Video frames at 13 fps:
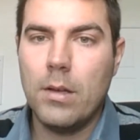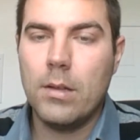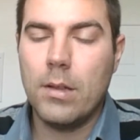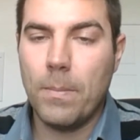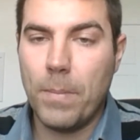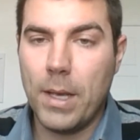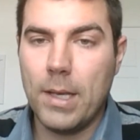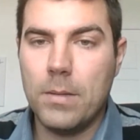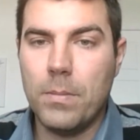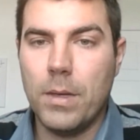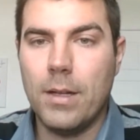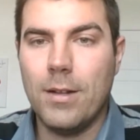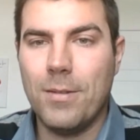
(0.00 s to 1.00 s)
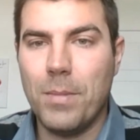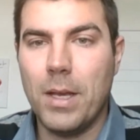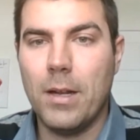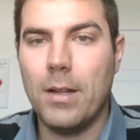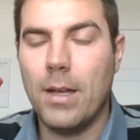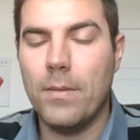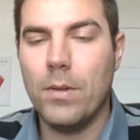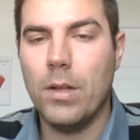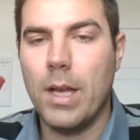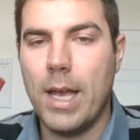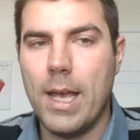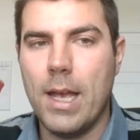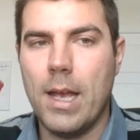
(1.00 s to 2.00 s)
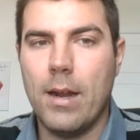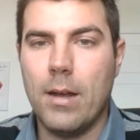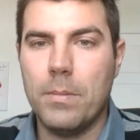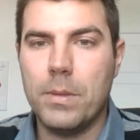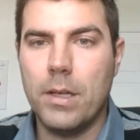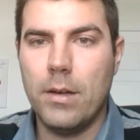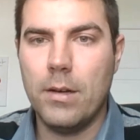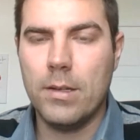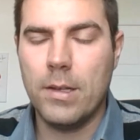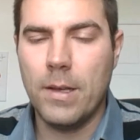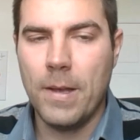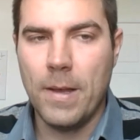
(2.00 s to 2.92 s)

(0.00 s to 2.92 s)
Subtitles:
the basement, the main level, and upstairs.